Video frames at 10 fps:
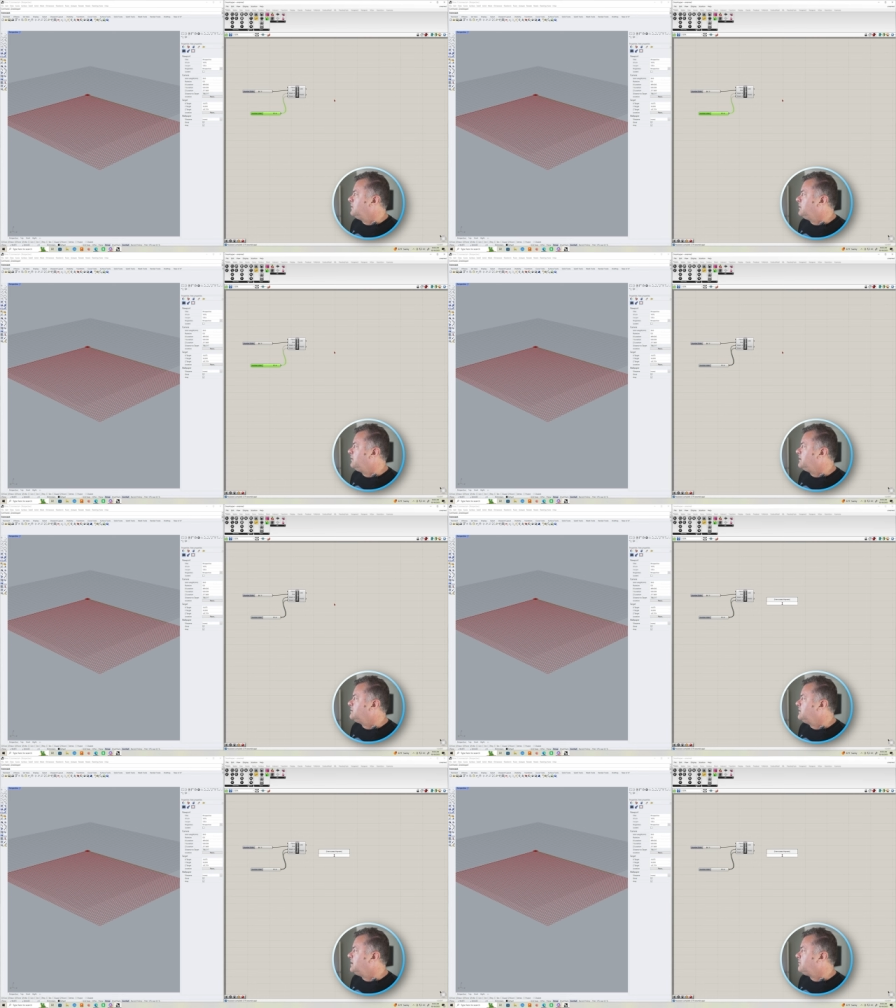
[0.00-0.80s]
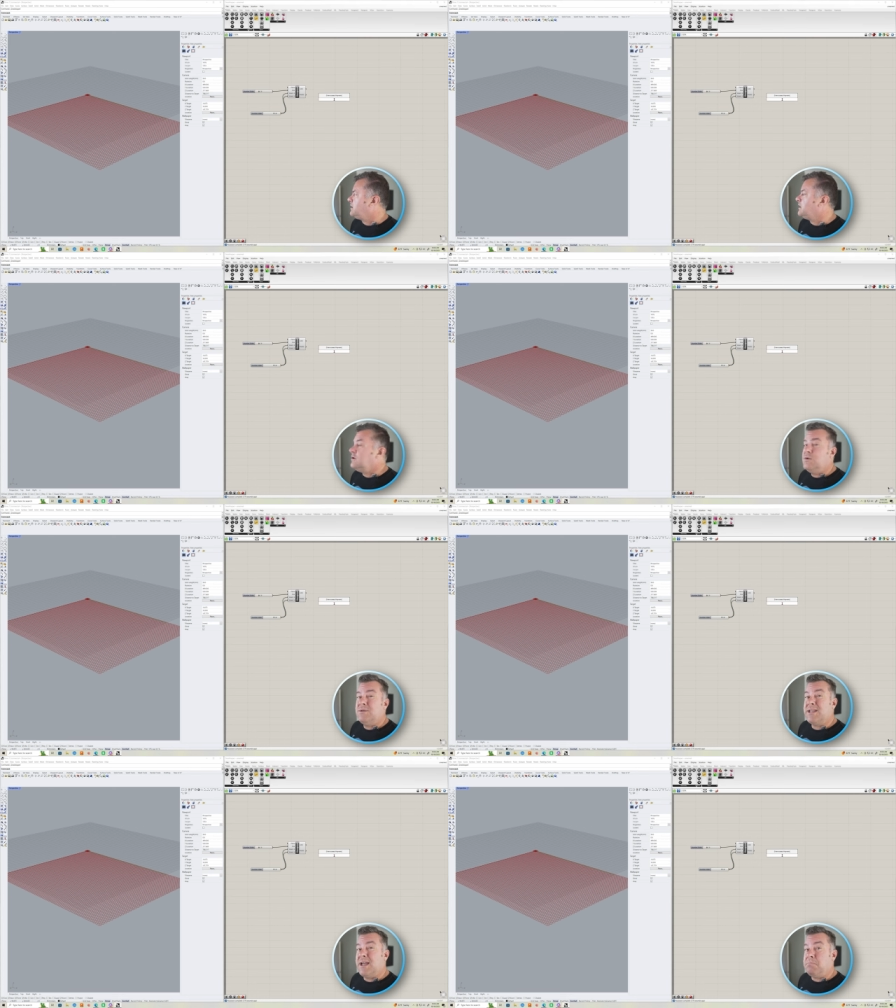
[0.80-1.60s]
All right, so now we're gonna
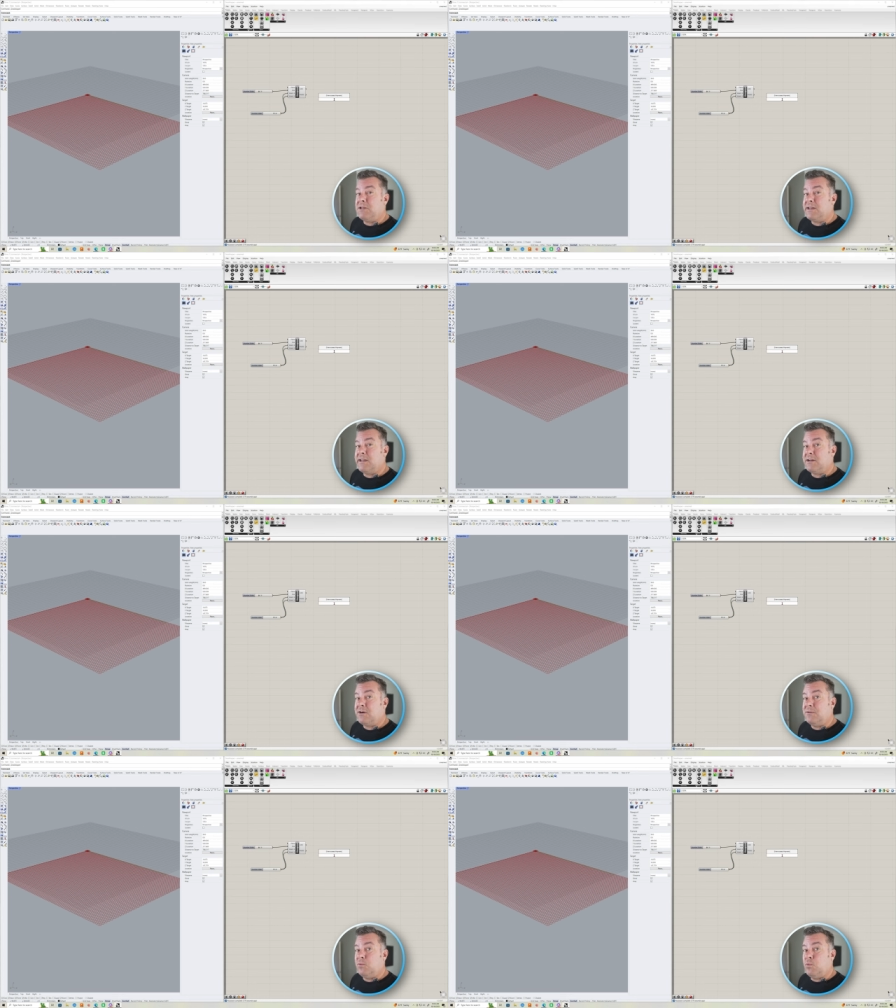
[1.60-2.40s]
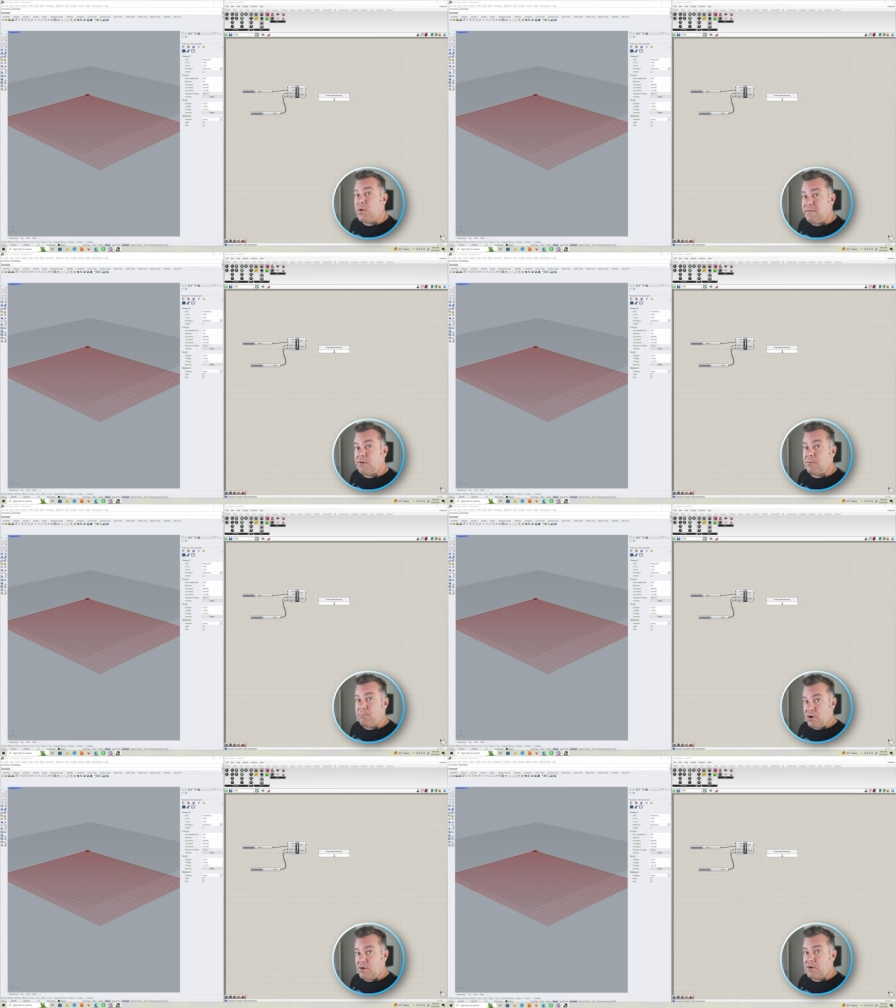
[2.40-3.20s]
use a plugin called
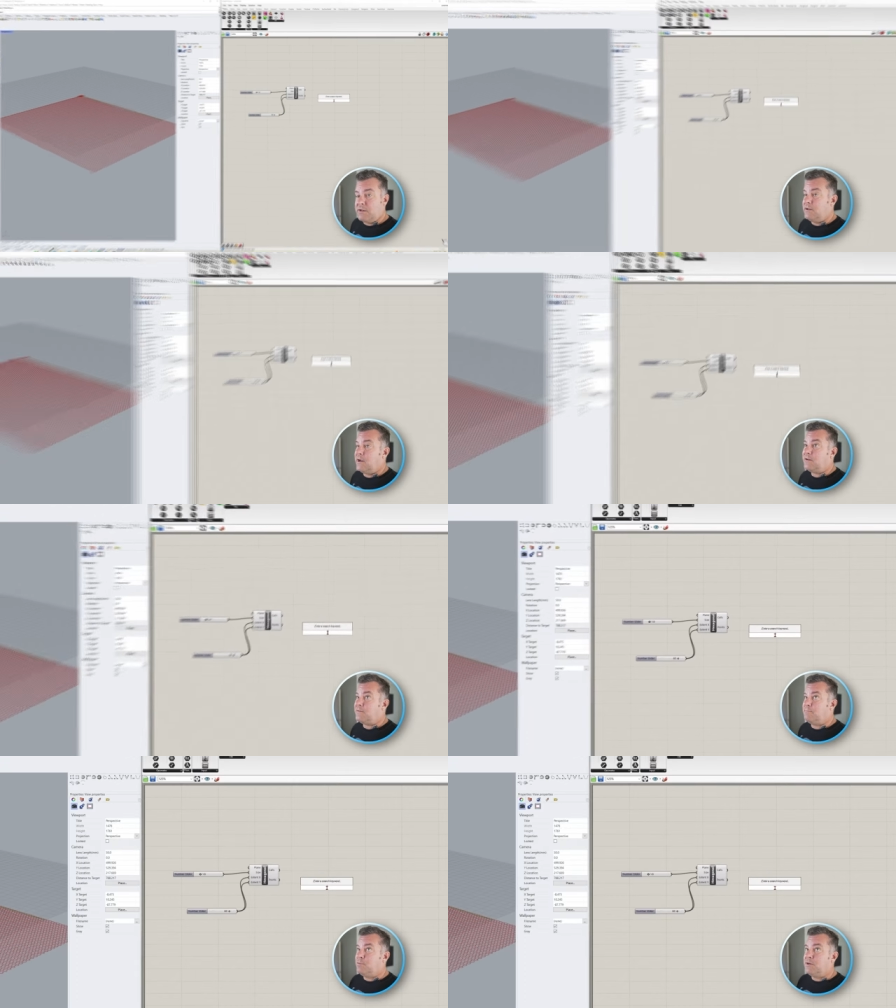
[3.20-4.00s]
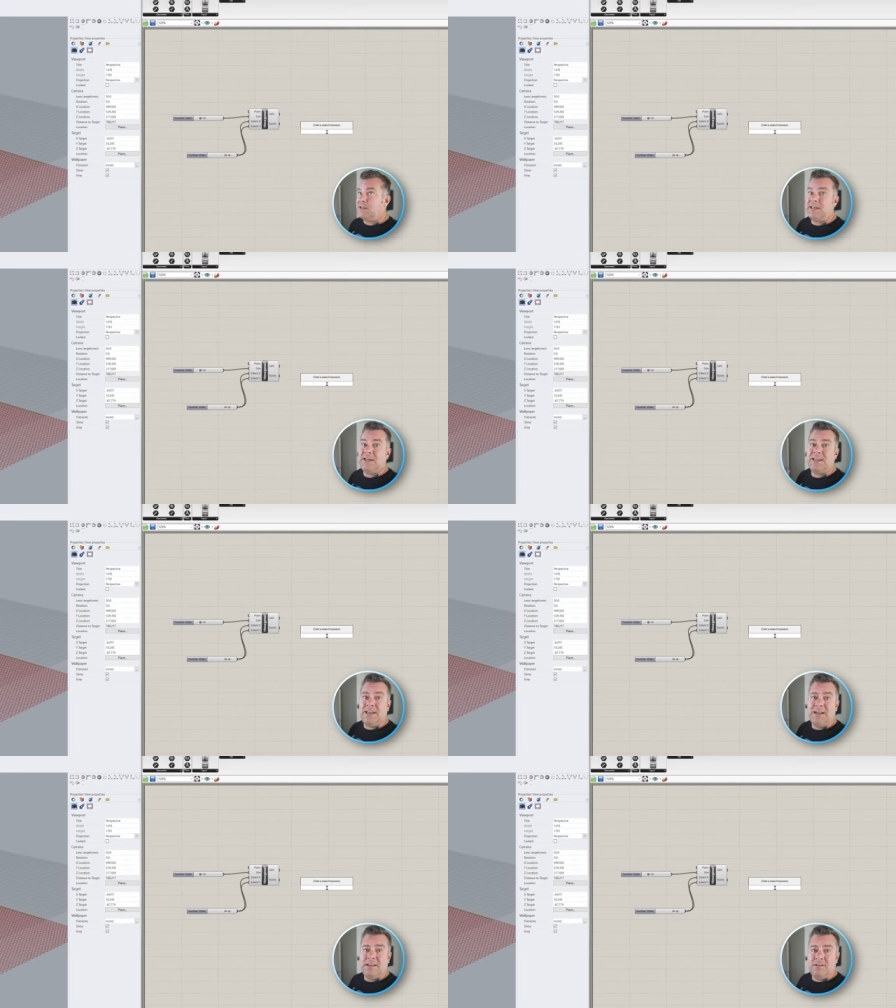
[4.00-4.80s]
Weaverbird. I'll put a link at
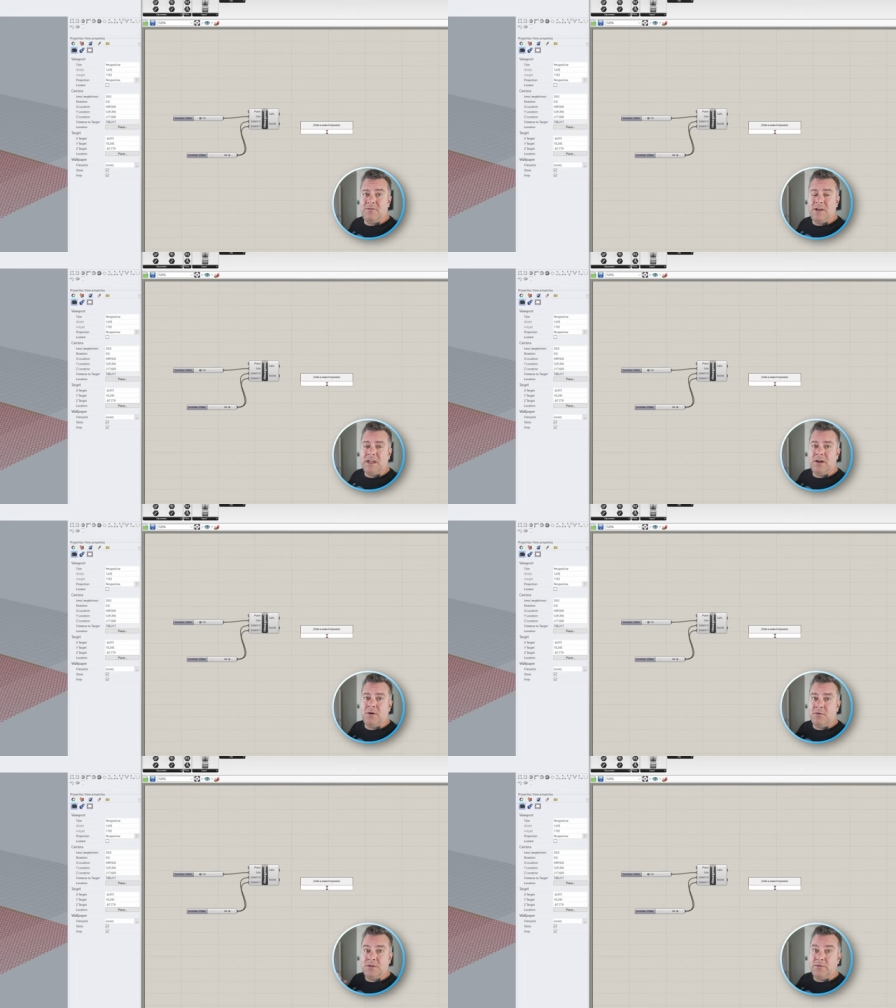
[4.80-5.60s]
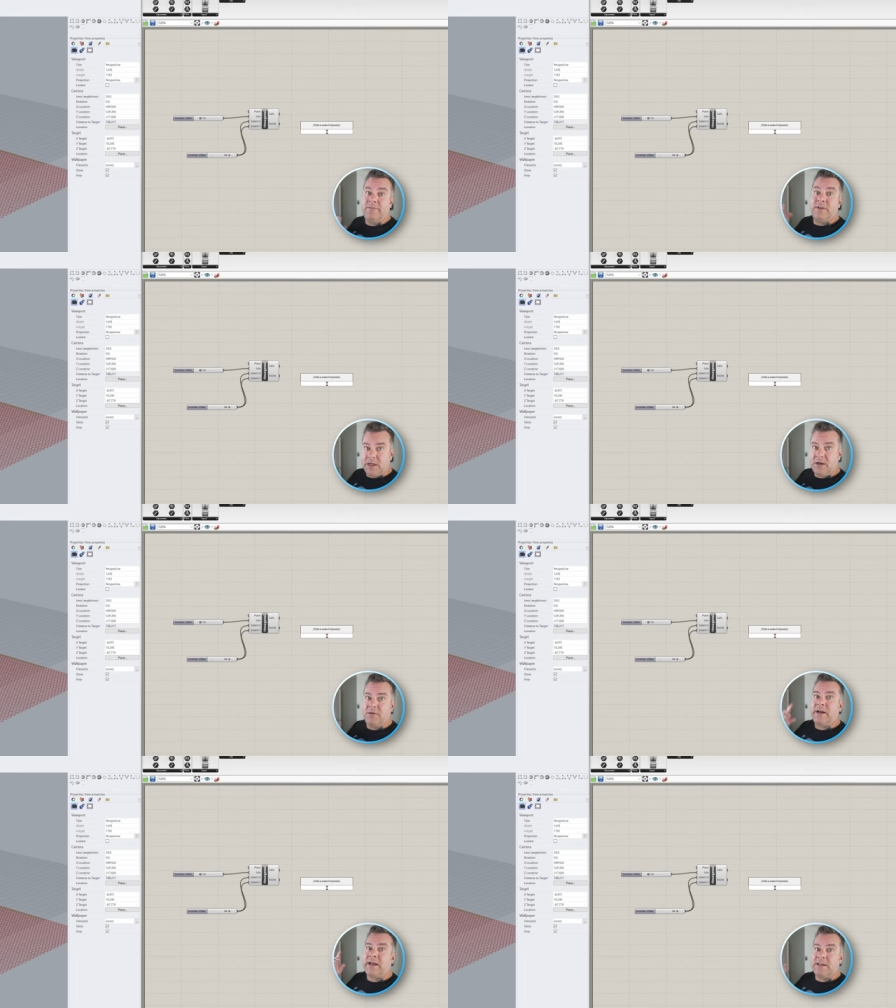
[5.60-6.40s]
the end of this video to a
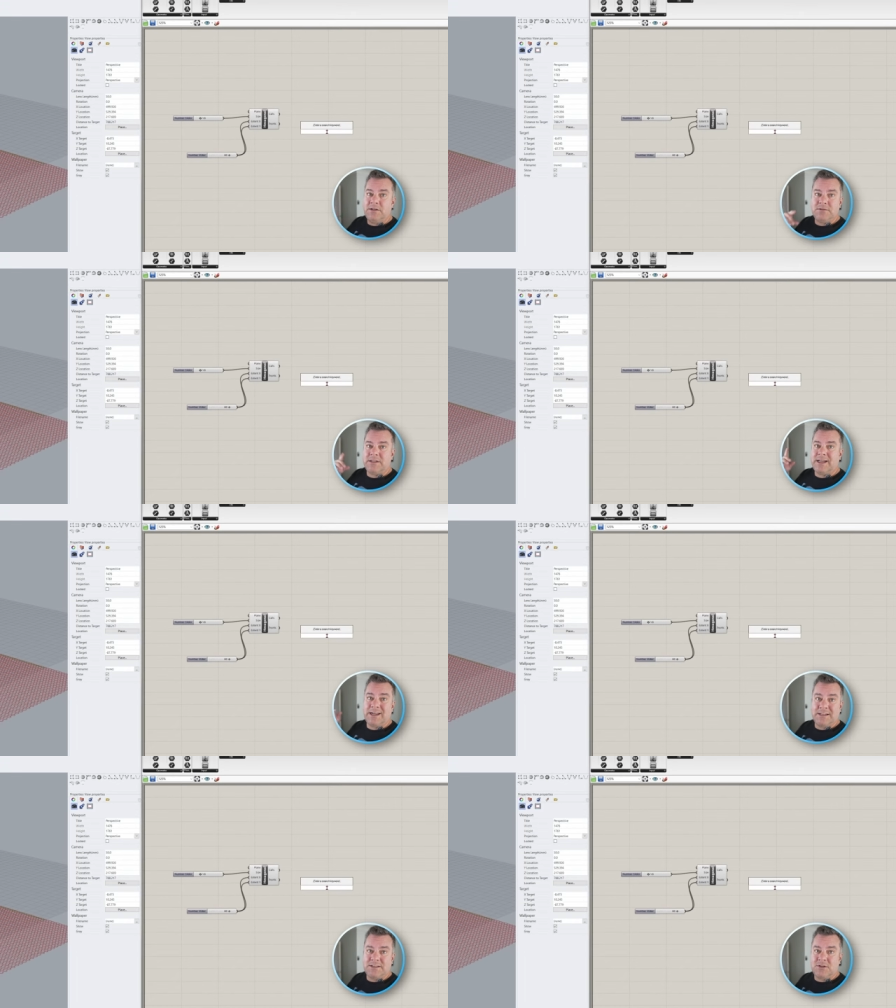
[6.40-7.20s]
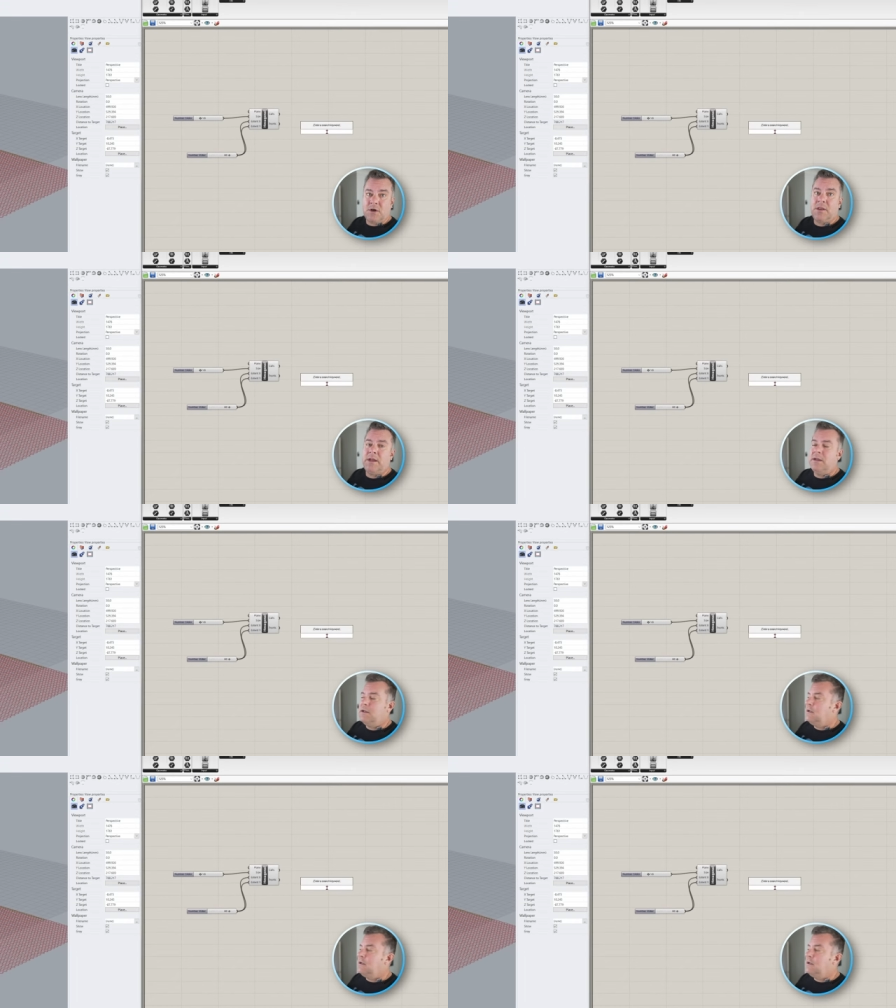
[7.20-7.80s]
video on how to use it, how to install it,